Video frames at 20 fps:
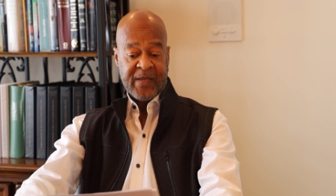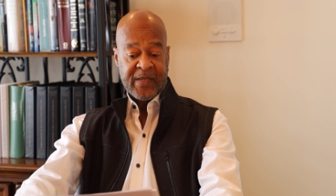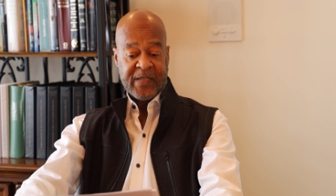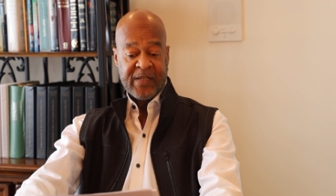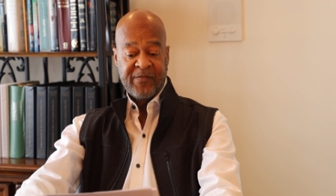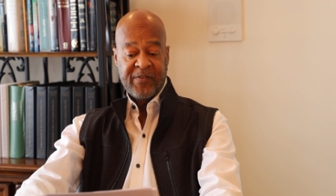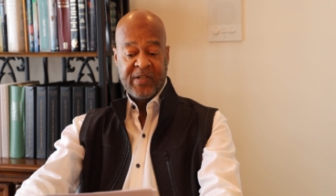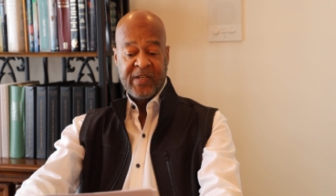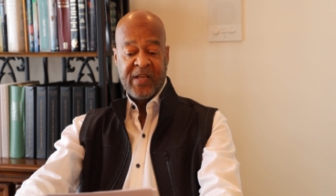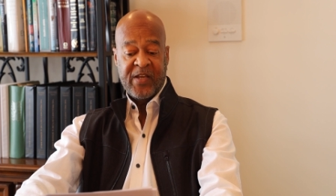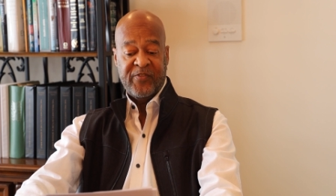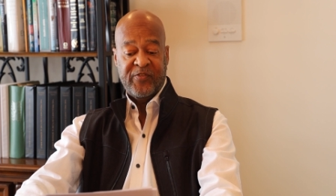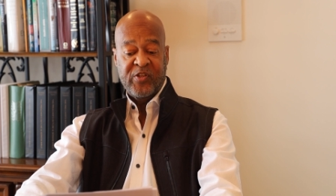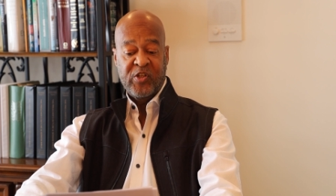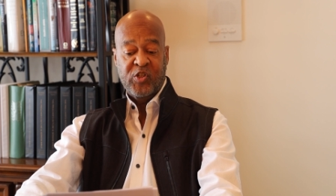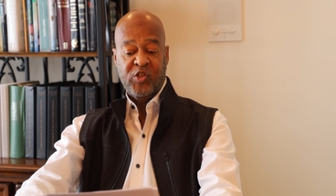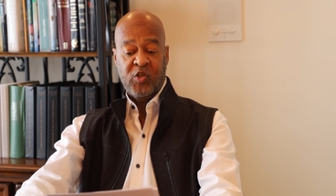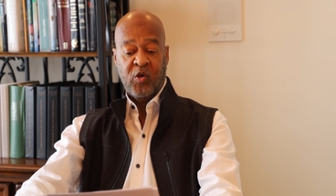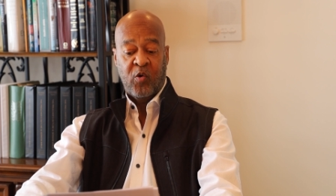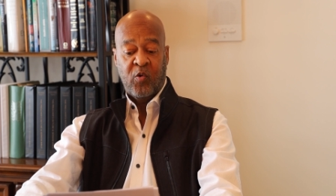even as
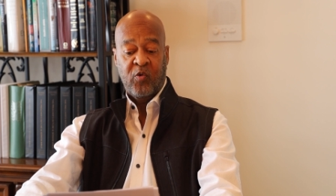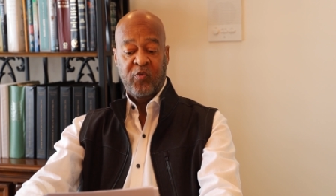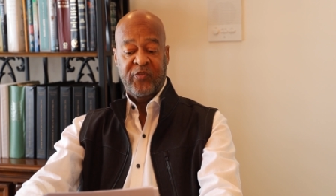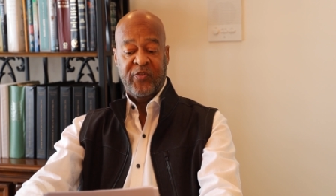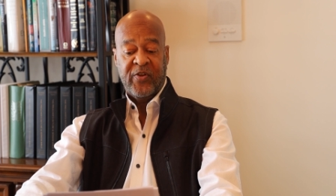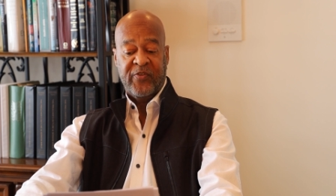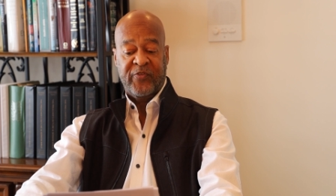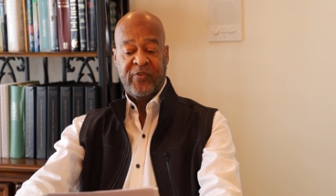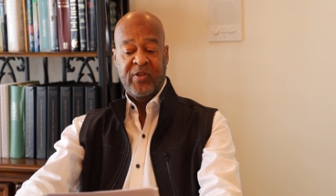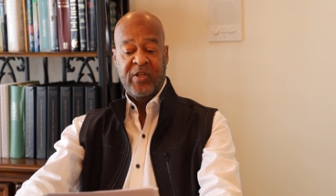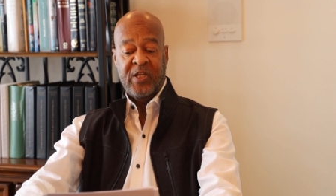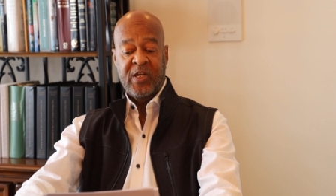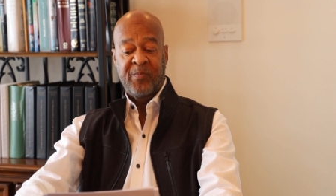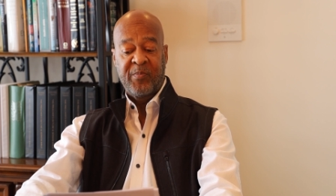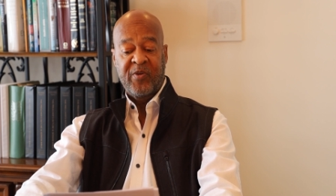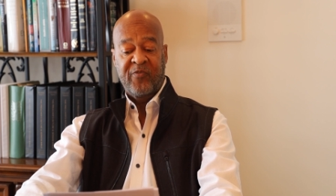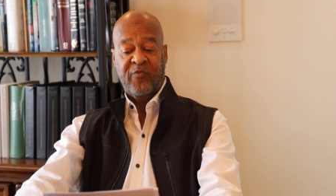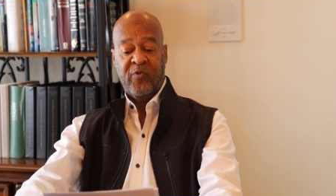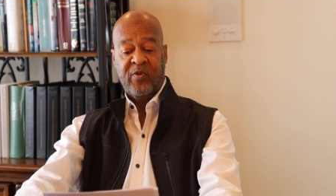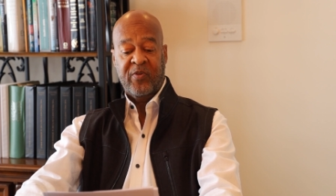he chose us in
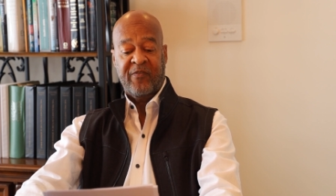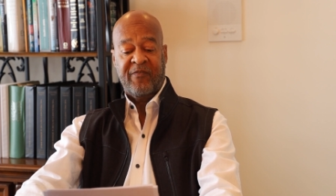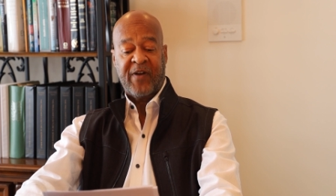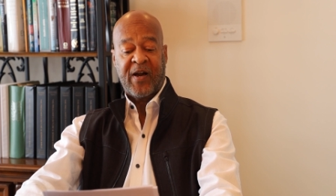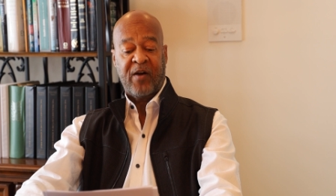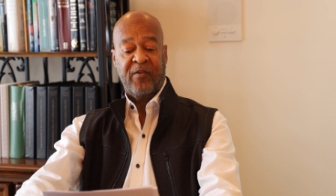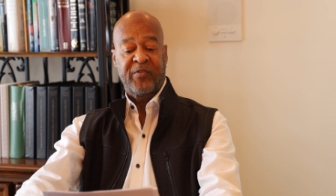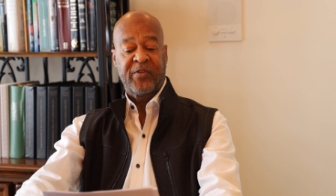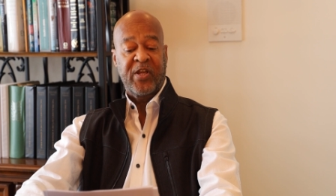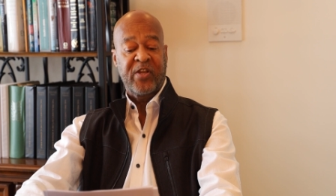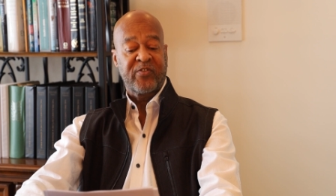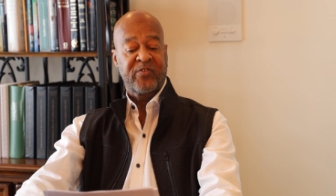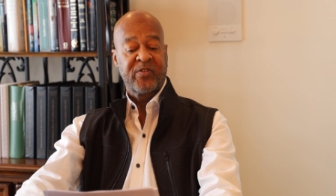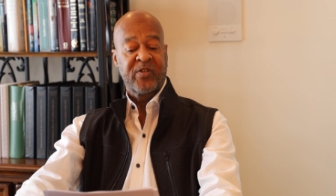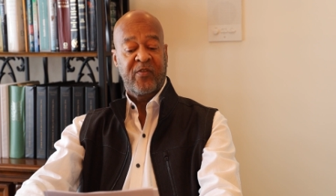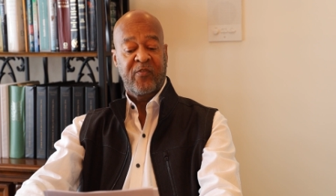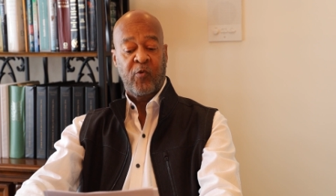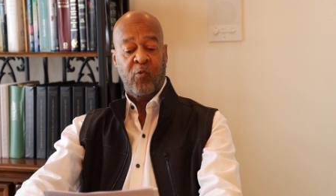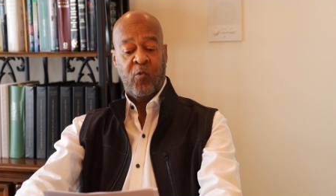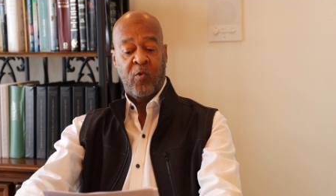him before the
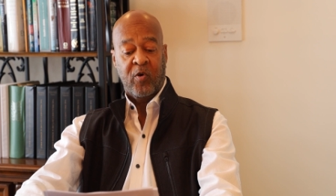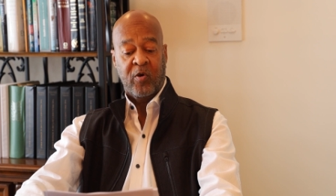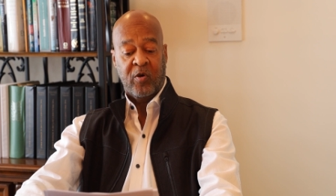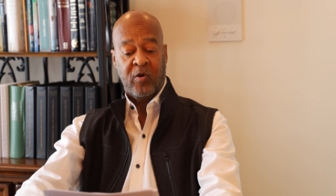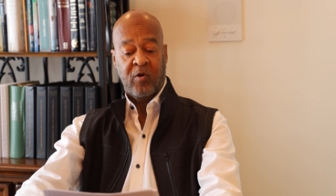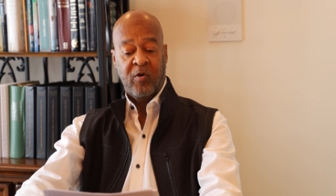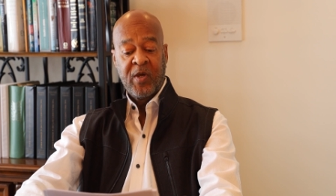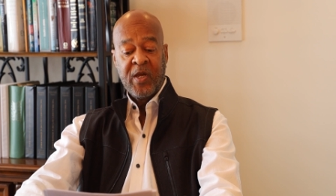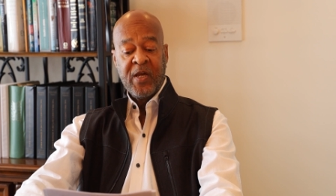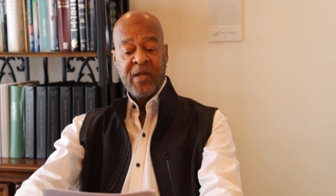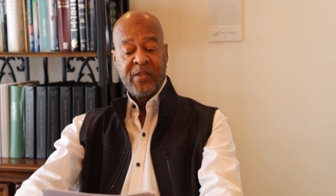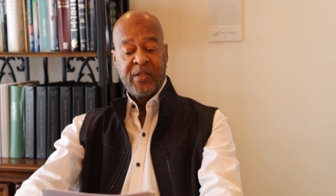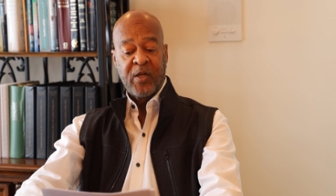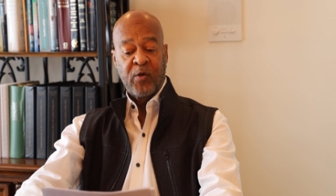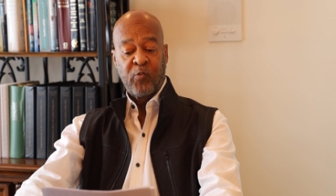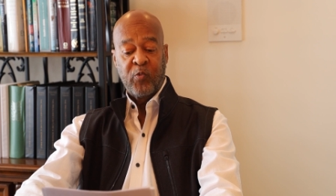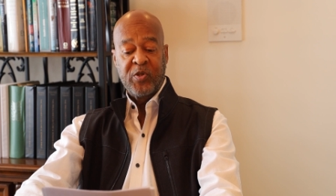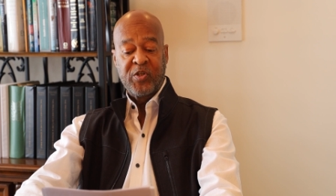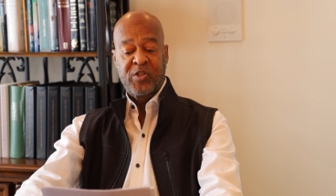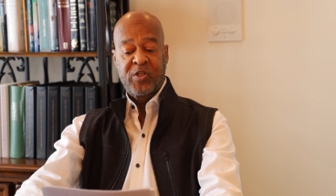foundation of the world,
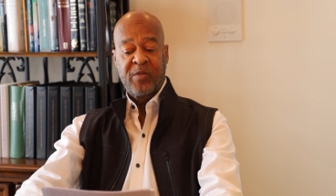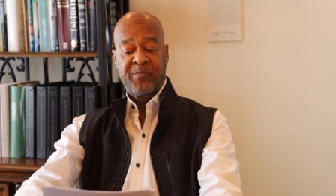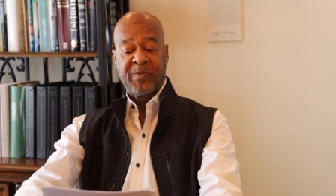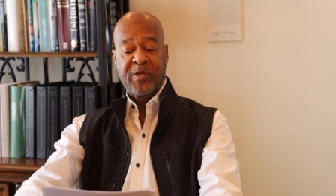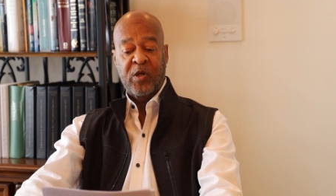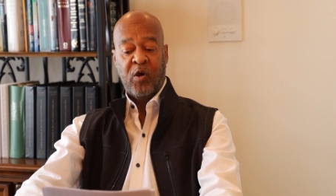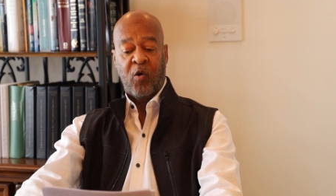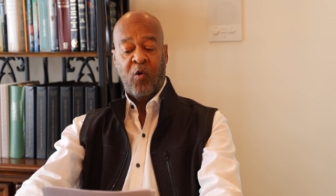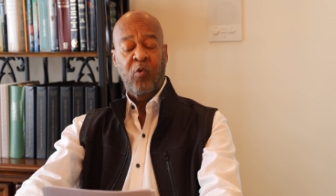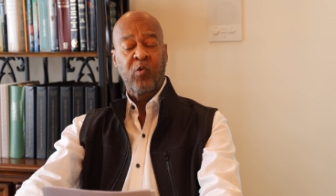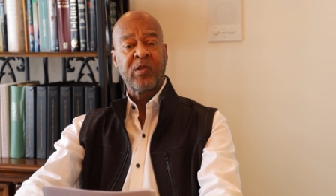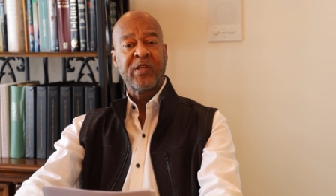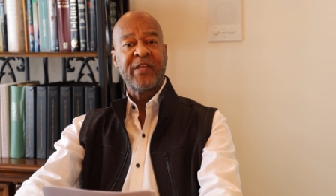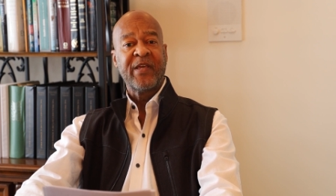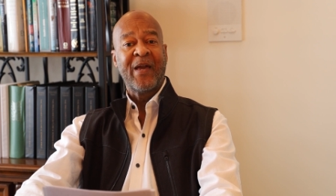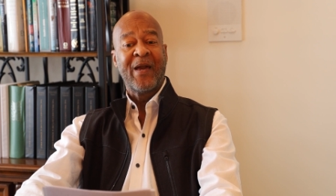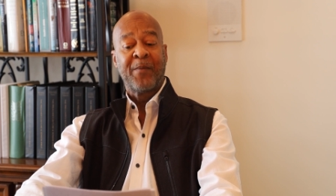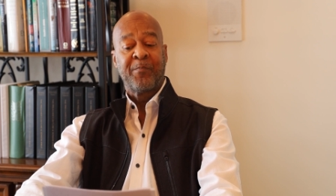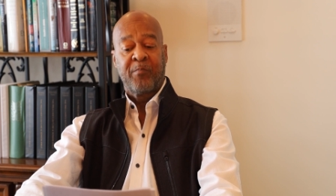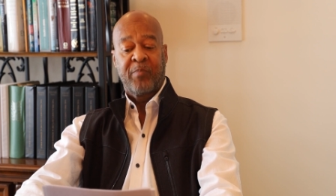that we should be
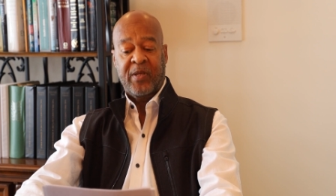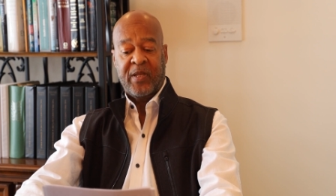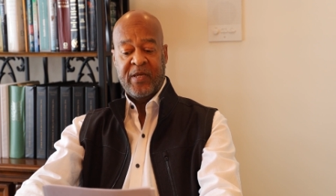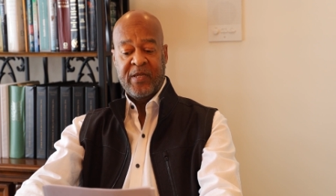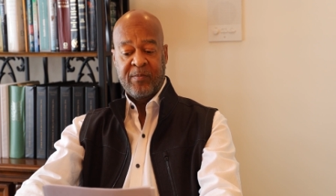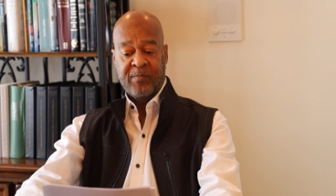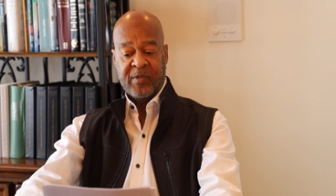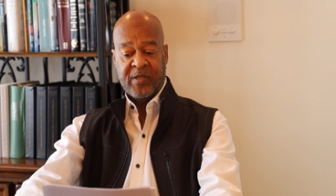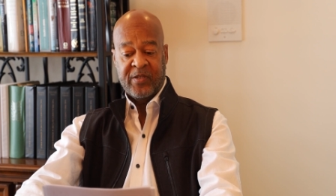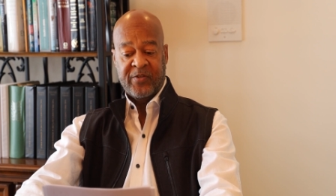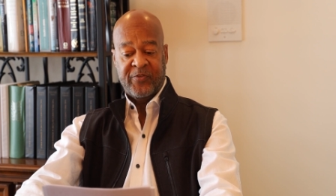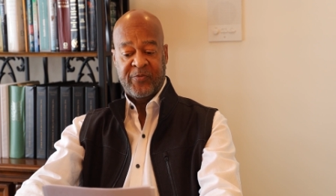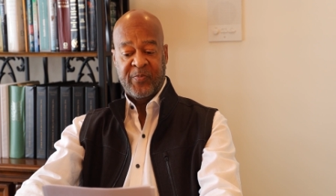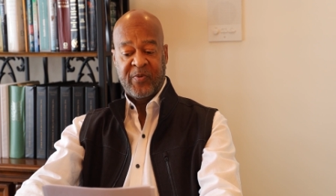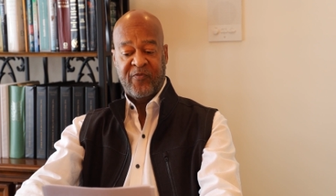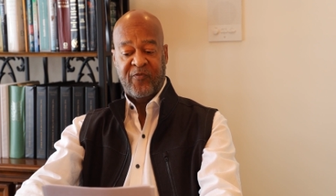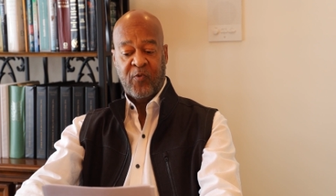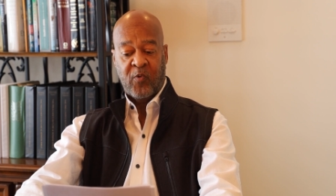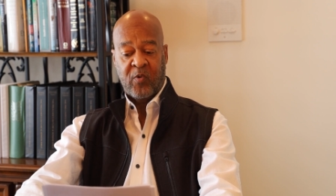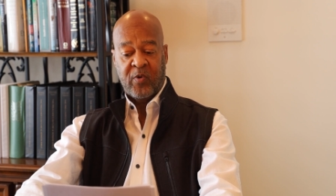holy and blameless
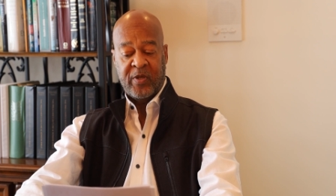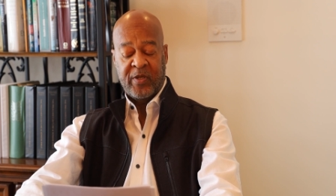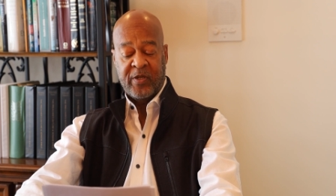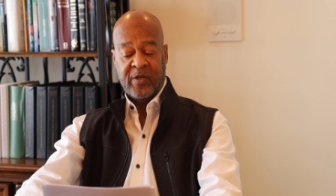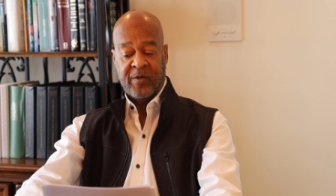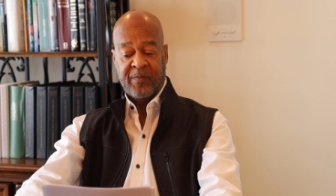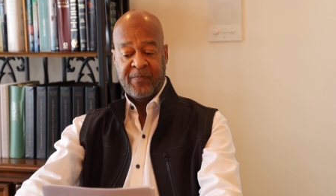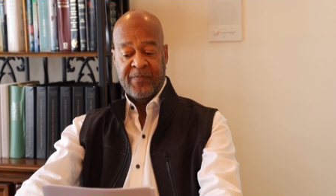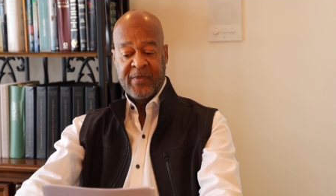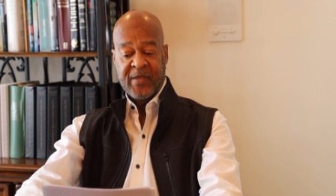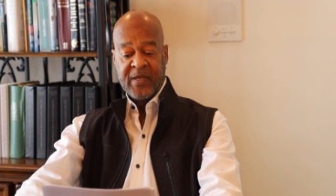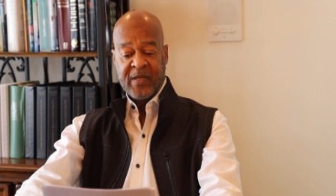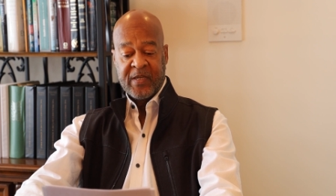before him.